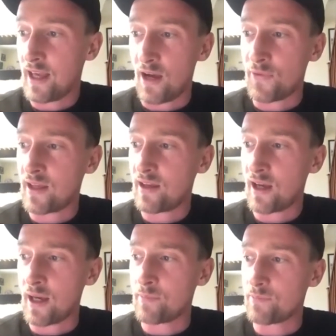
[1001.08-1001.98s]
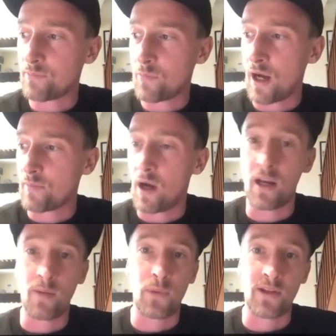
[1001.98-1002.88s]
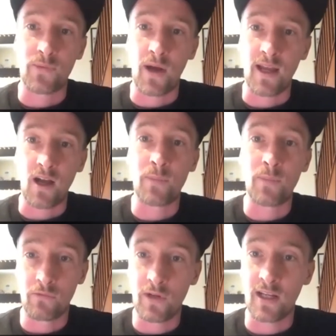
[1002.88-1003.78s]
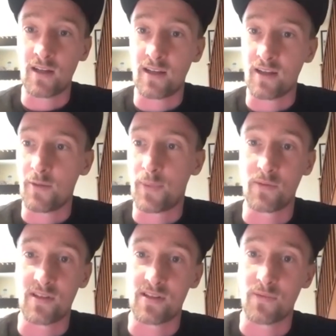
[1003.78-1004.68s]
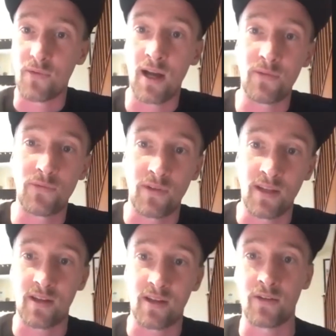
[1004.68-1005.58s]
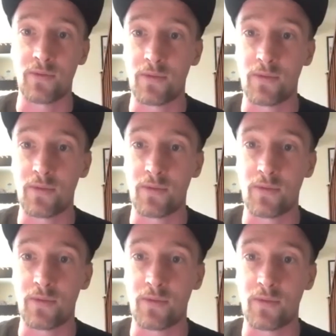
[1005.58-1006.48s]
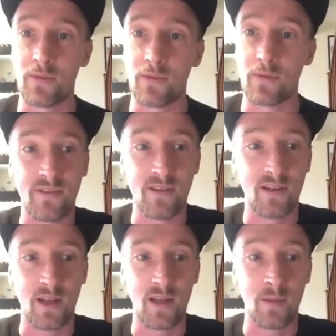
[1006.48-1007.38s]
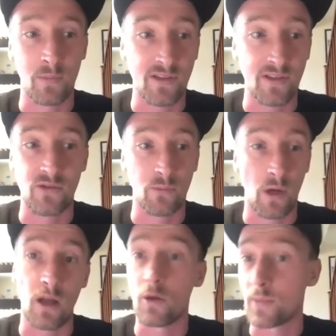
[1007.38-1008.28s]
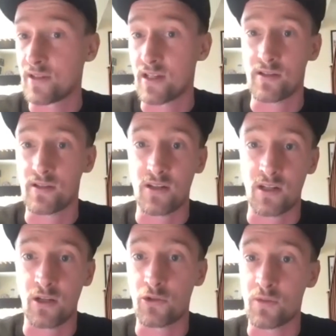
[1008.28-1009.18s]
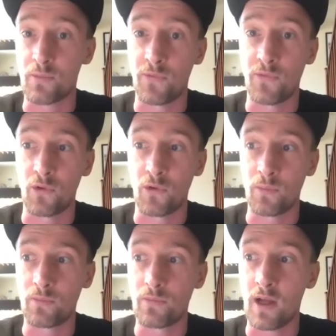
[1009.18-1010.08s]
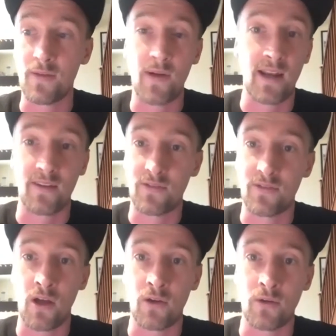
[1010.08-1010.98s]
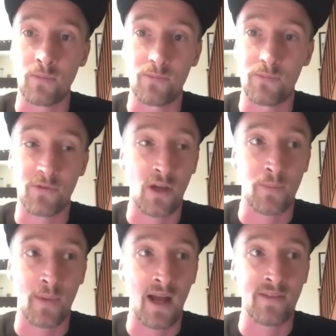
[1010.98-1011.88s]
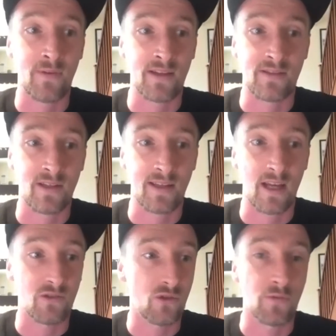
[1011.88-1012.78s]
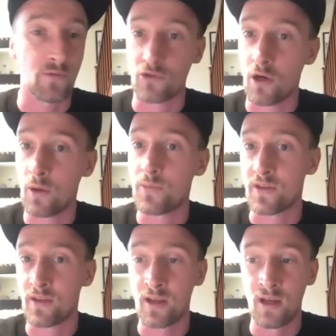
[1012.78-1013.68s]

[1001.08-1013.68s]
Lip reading: think and put it this way, I've been really lucky that I've been able to survive through this. I know quite a few of my friends and musicians, well, a lot of musicians actually, who just perform, like they've had it so bad, they've had to get other jobs and,